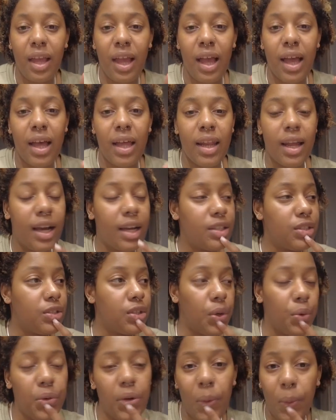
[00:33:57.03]
And I
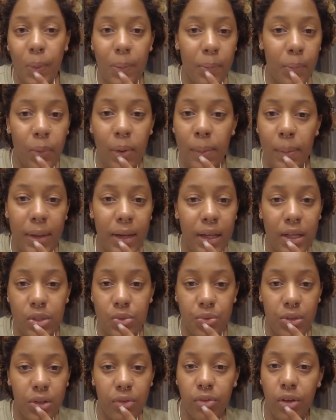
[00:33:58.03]
don't know what my
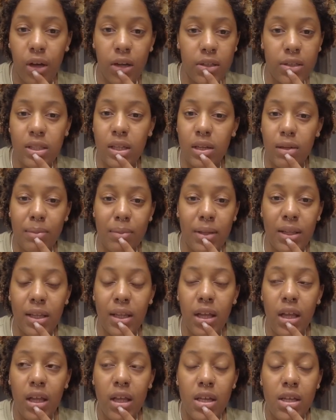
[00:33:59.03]
next reading vlog is going to be,
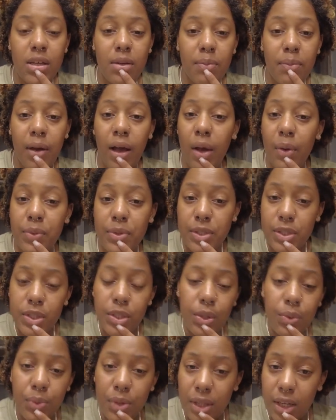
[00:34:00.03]
but I will
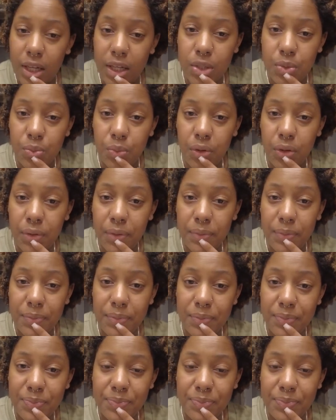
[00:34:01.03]
see you in the next one.